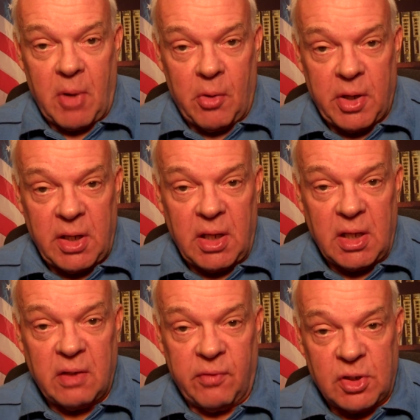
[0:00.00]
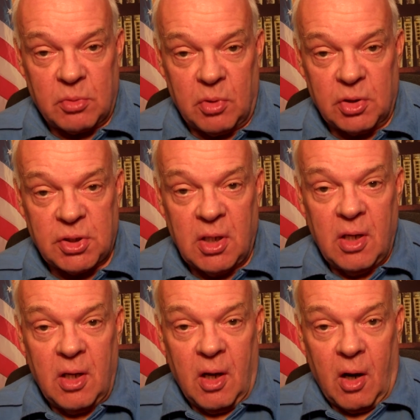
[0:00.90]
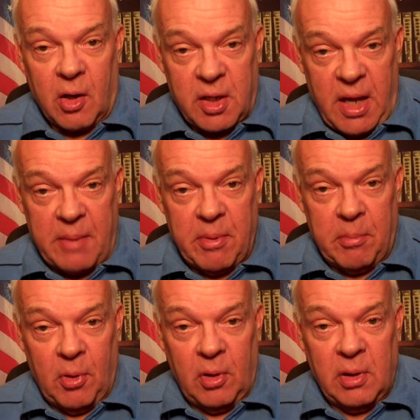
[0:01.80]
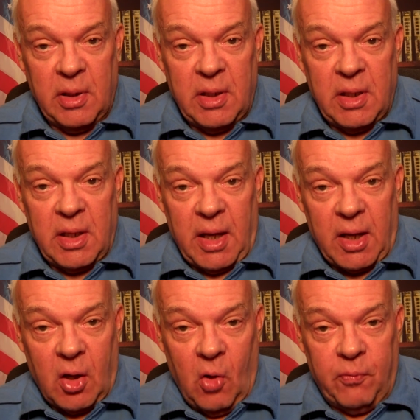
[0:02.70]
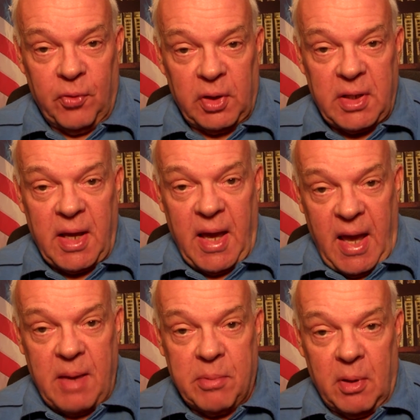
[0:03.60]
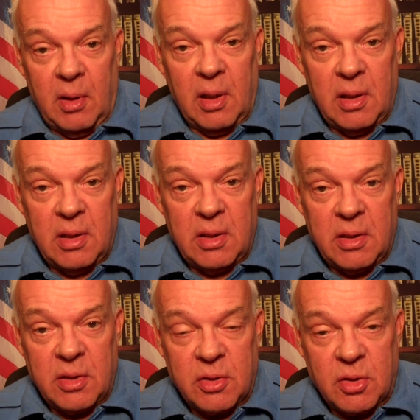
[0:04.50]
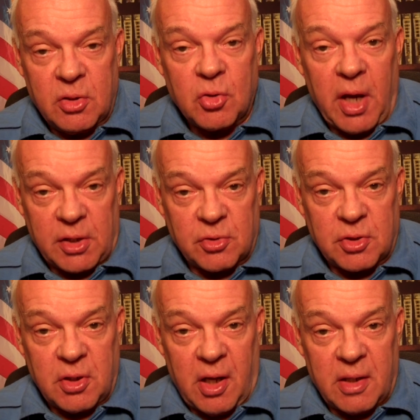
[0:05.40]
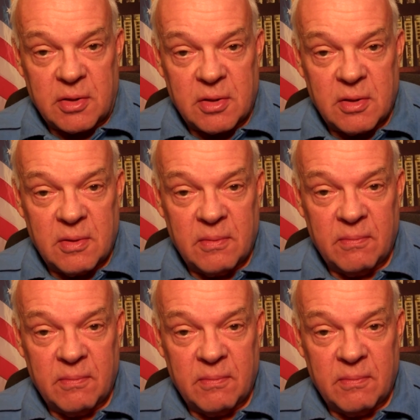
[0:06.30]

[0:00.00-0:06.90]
American individuals, are capable and hopefully able to exercise.